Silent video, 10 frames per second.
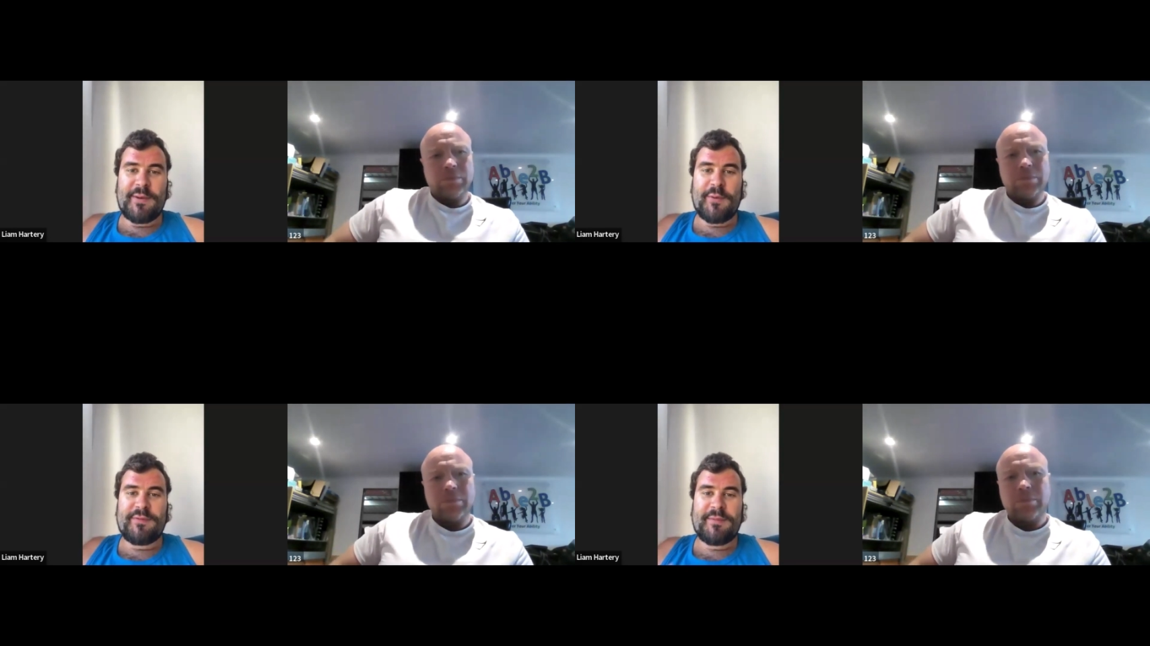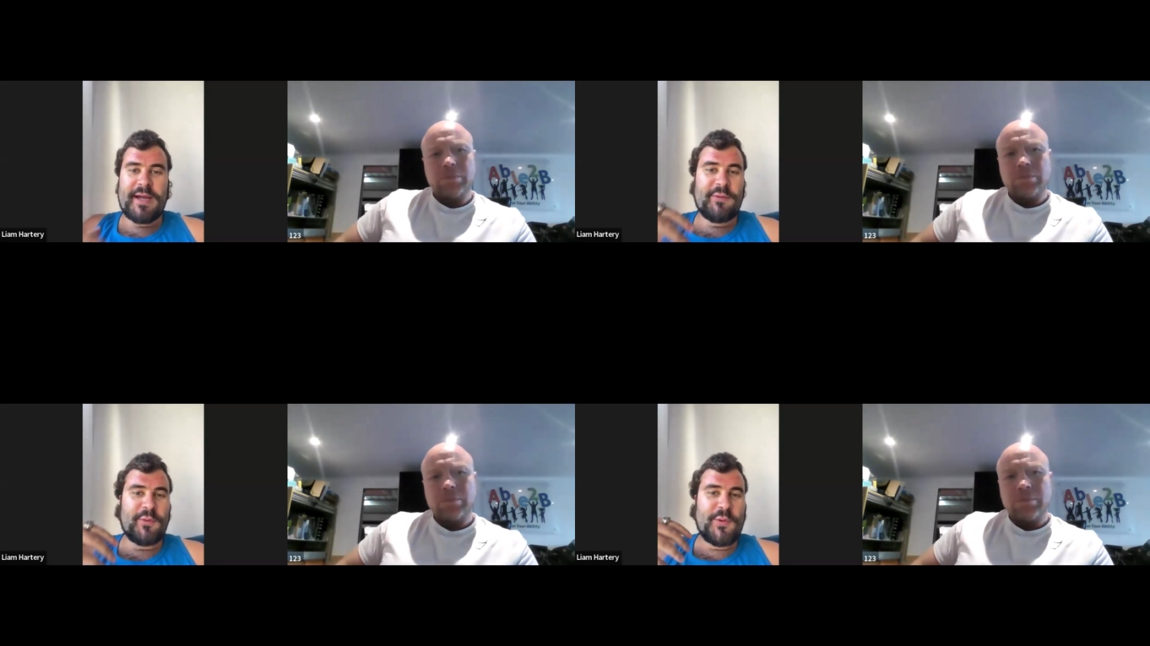Speaker 1: you know, if they,
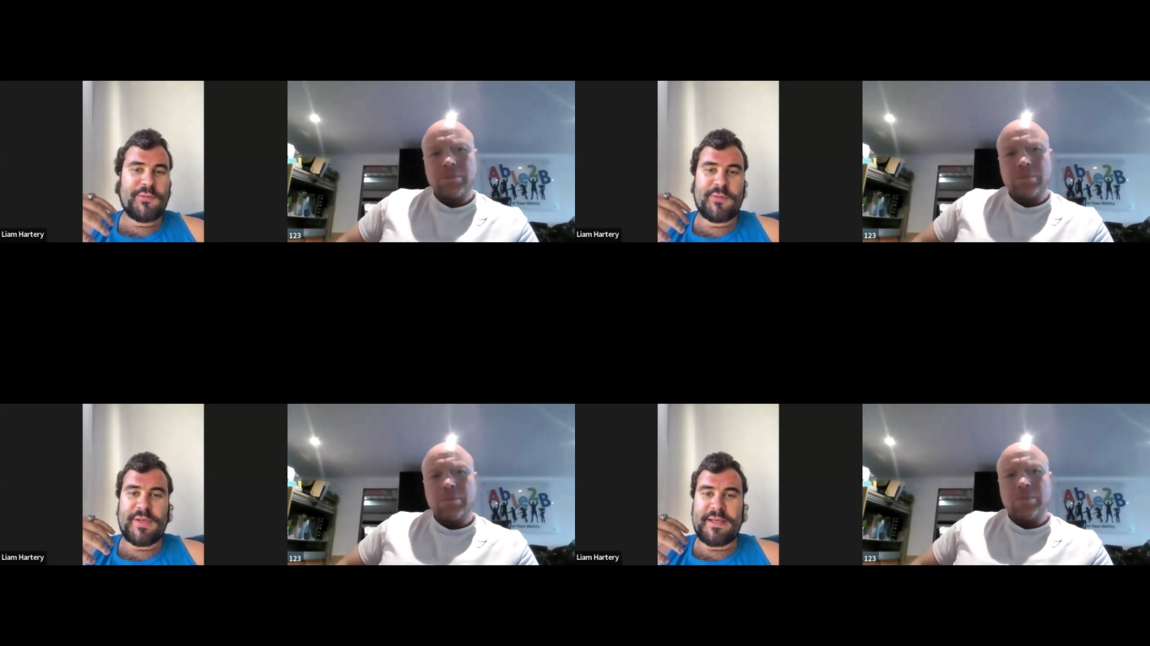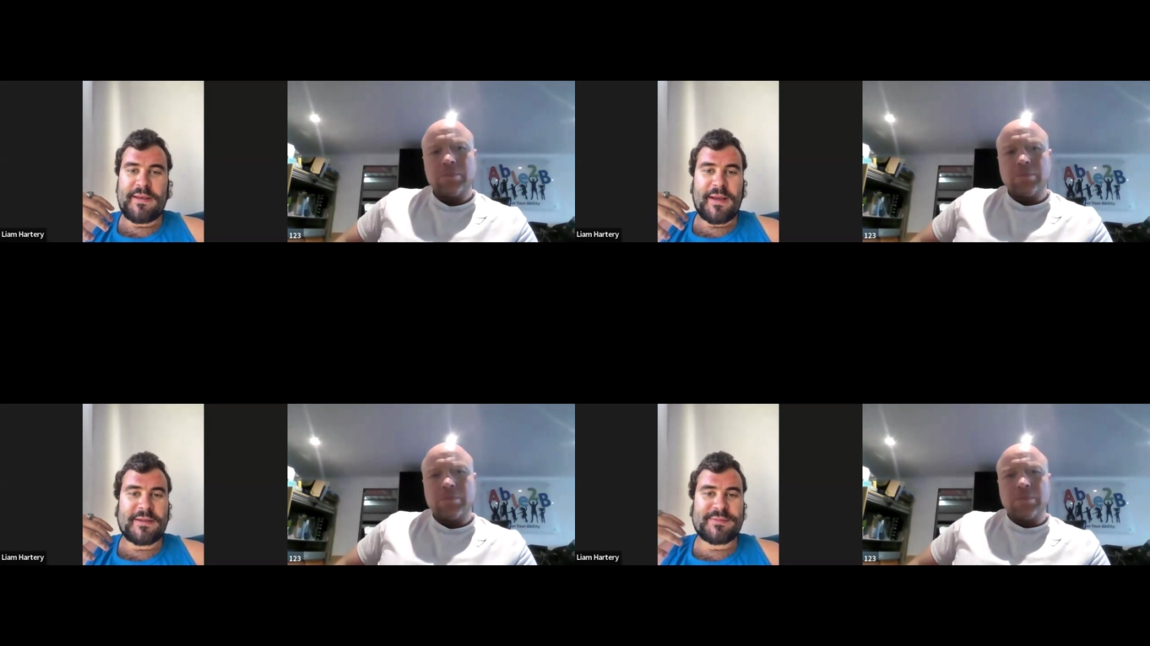I don't know if you
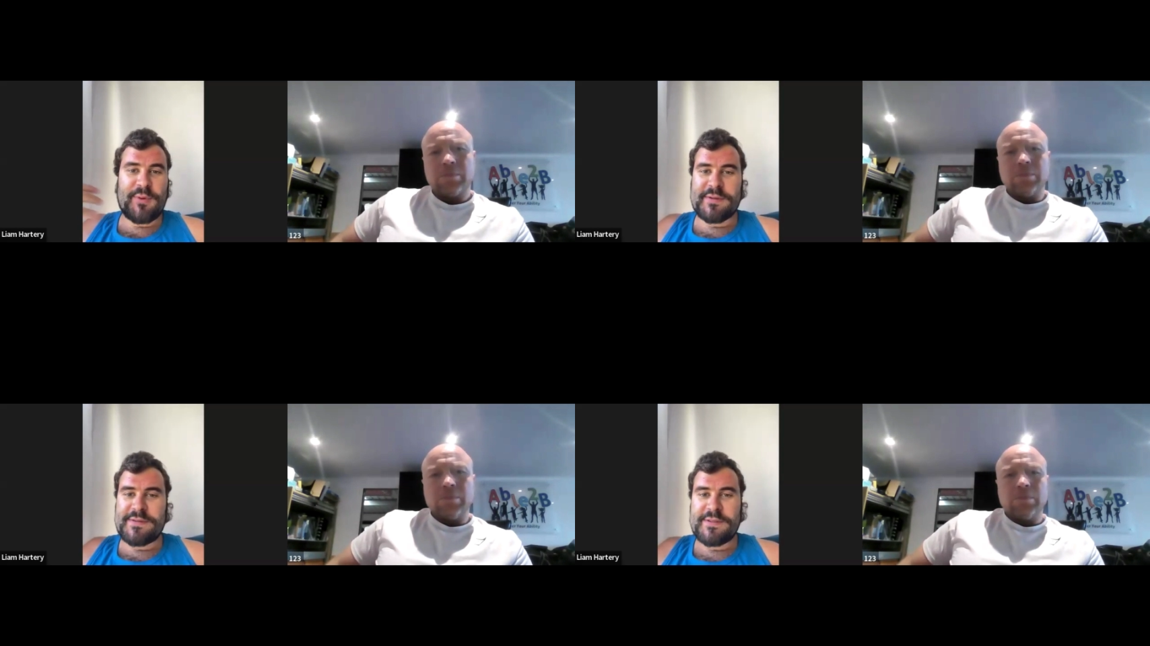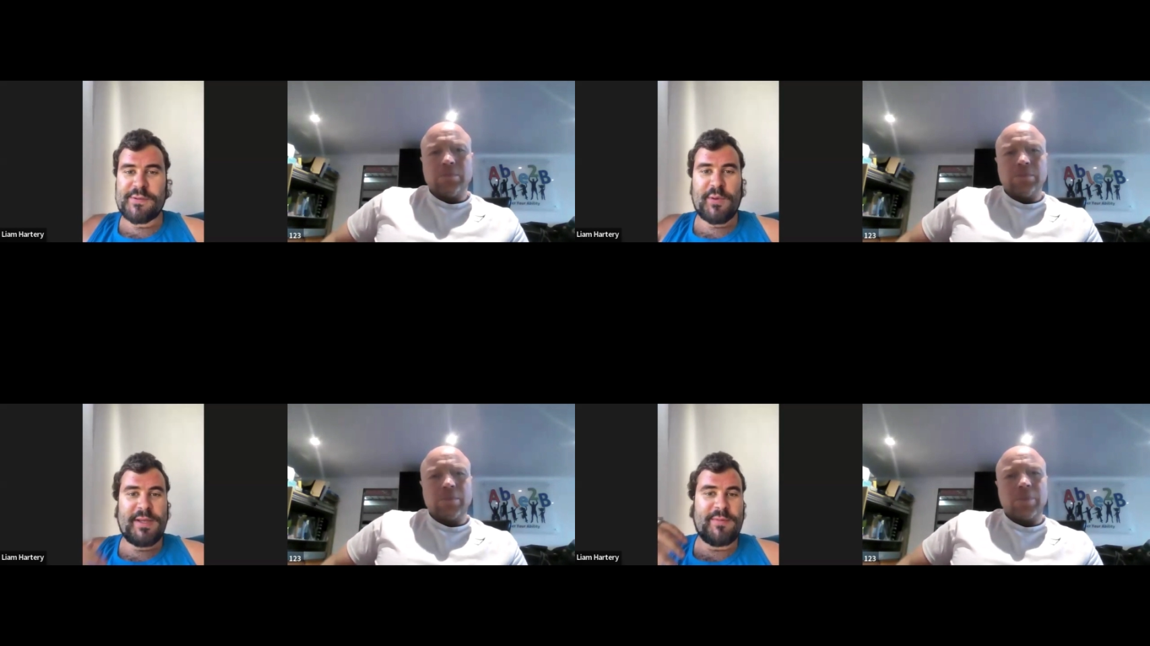need like
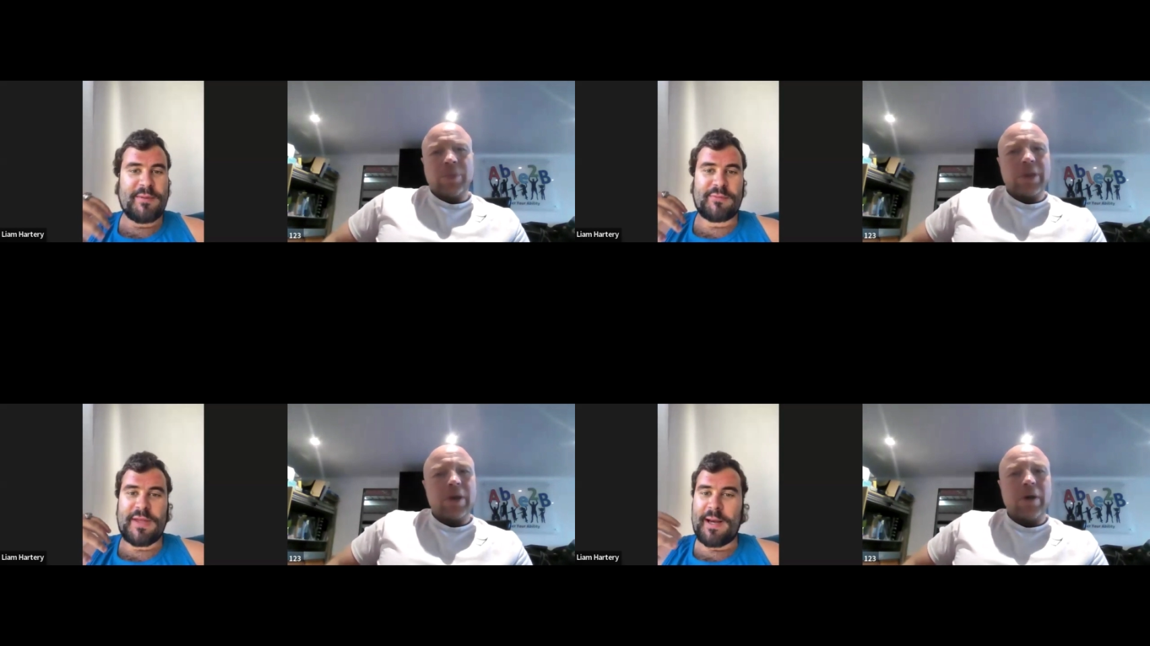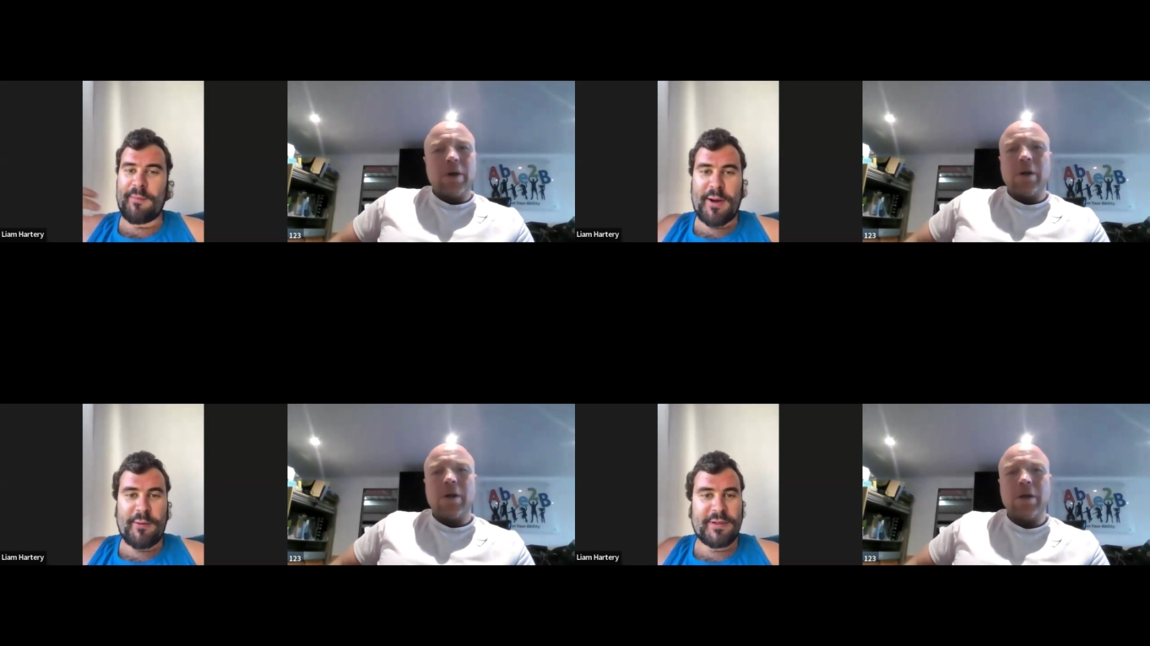sponsors or you need people to
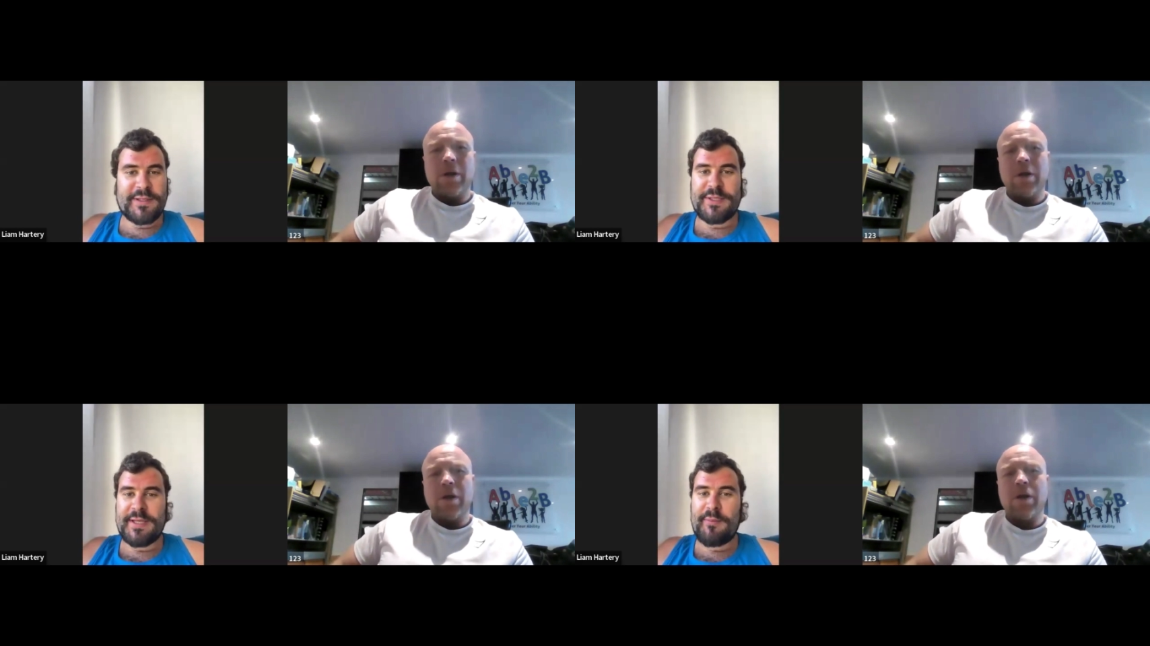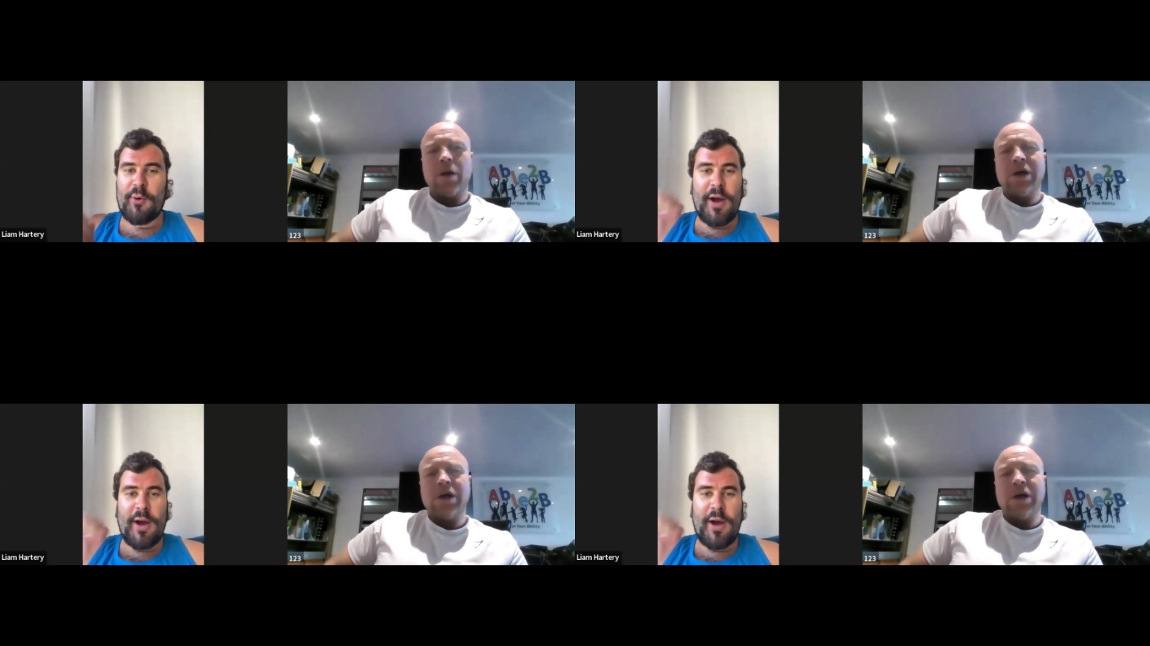help out at a gym,